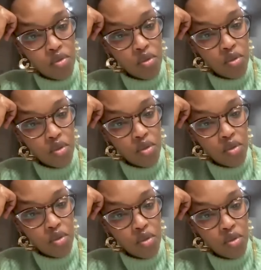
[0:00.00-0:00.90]

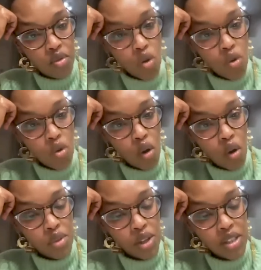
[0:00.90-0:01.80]

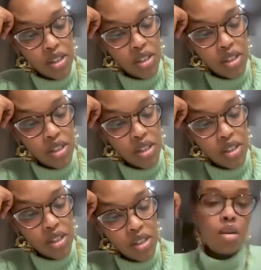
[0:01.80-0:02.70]
of these guys
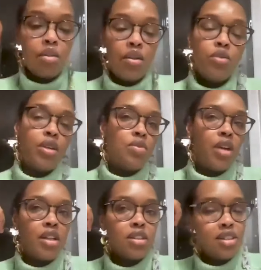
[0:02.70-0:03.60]
that I think it
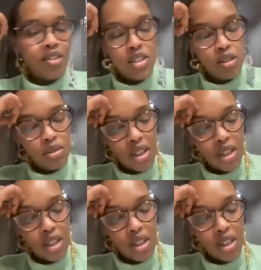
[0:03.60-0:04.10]
was 70,